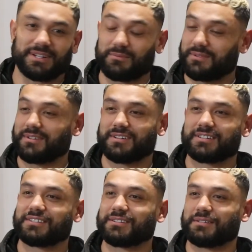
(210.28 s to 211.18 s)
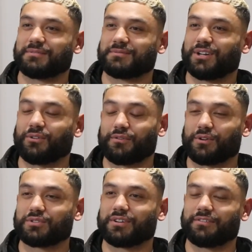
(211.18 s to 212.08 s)
look
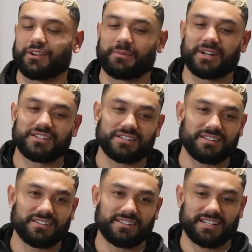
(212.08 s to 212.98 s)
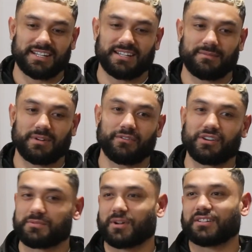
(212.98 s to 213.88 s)
forward to it very much, and I've
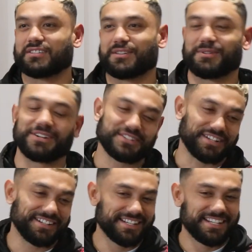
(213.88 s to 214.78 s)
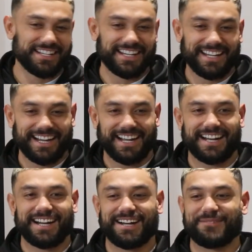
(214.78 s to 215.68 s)
already spoke to Timmy, and I said,
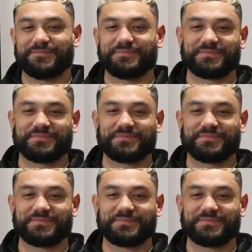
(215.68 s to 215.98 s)
I